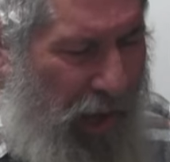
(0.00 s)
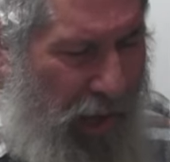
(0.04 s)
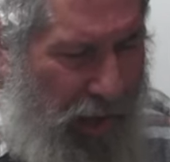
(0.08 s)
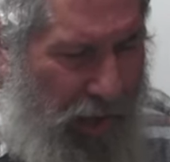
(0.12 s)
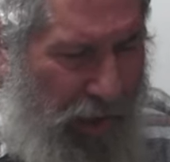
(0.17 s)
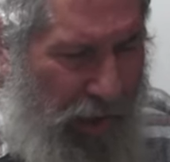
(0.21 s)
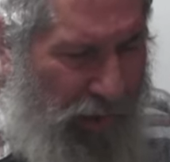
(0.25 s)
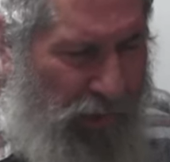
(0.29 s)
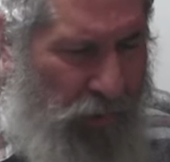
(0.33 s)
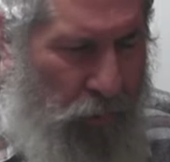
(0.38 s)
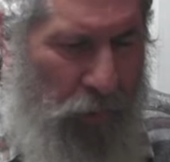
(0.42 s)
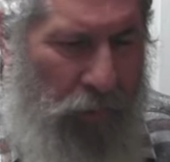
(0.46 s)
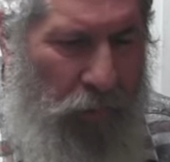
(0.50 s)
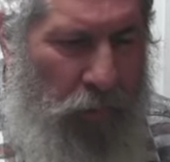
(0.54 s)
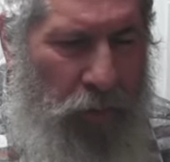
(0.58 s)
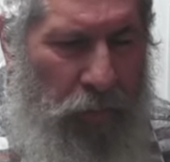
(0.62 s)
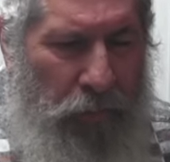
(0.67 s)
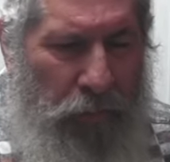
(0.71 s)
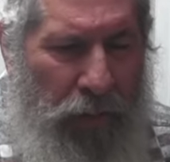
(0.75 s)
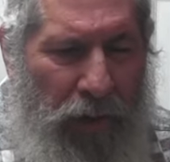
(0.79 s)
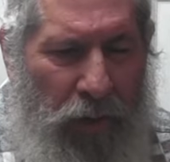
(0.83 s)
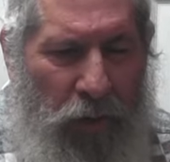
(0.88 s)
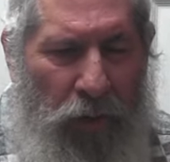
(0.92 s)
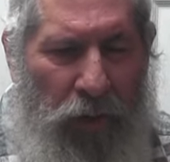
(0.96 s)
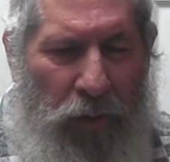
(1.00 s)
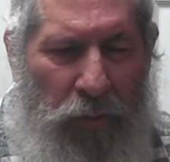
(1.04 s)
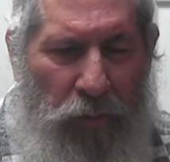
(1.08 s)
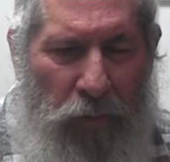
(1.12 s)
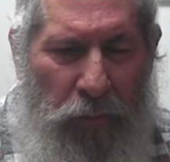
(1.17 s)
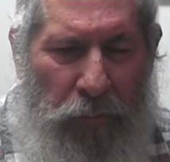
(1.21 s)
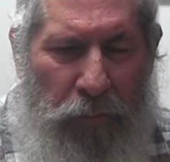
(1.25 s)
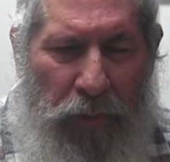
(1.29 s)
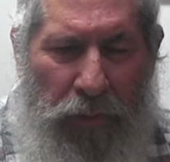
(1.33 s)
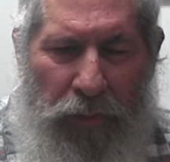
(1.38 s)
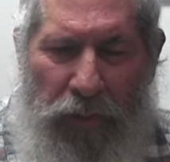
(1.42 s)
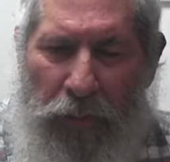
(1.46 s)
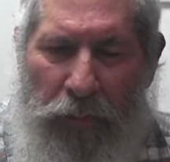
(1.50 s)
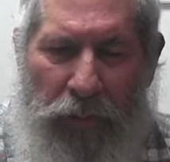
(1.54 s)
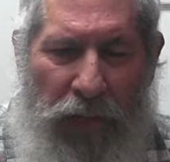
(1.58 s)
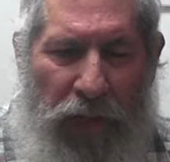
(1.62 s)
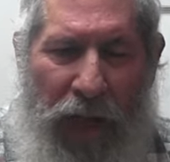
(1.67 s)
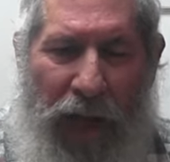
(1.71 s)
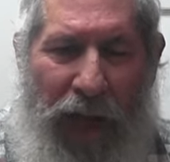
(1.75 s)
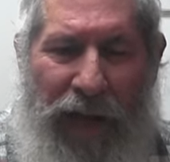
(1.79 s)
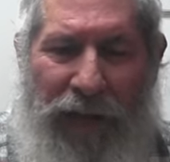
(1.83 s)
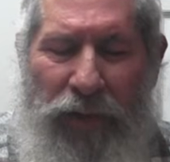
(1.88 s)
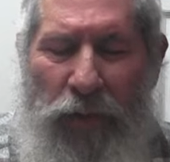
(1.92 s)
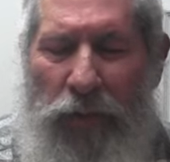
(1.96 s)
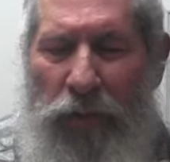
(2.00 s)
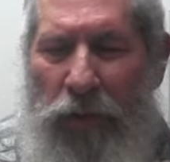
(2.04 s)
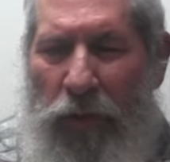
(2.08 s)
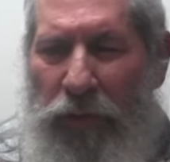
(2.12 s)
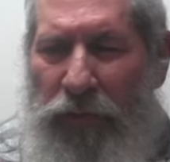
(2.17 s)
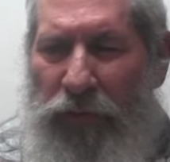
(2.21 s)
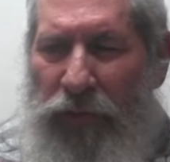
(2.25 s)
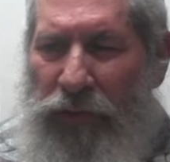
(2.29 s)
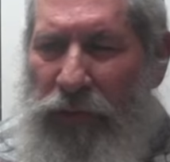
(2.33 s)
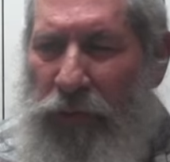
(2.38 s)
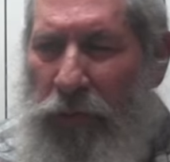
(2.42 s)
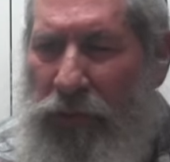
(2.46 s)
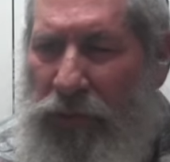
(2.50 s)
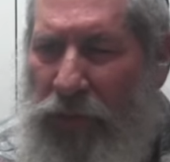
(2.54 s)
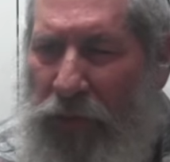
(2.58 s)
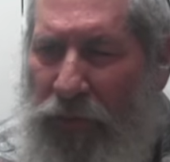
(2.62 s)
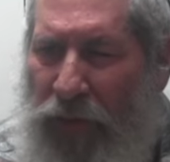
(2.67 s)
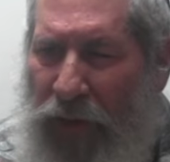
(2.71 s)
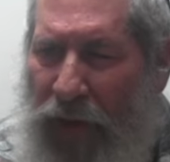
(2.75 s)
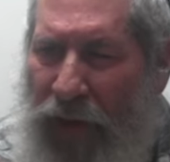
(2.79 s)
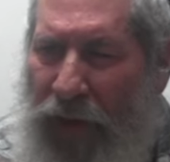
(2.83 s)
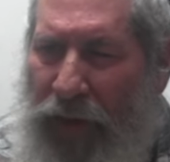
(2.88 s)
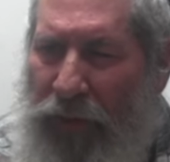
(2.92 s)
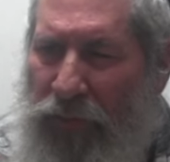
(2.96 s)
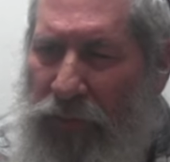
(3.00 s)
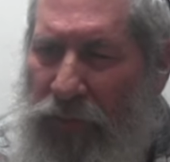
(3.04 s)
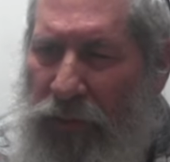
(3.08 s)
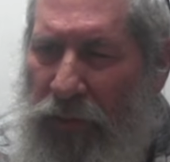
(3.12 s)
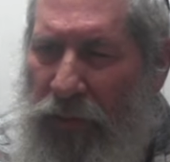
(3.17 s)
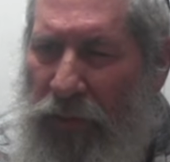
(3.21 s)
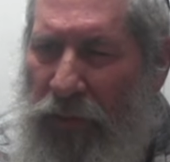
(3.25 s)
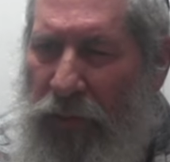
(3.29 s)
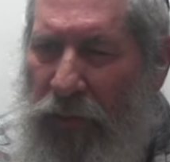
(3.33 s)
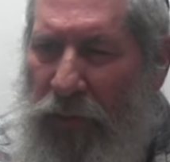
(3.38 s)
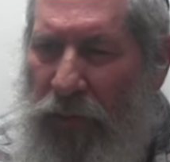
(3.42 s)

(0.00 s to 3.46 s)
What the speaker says: that's what Reb Meir and Reb Binyamin. I don't know if Israel survives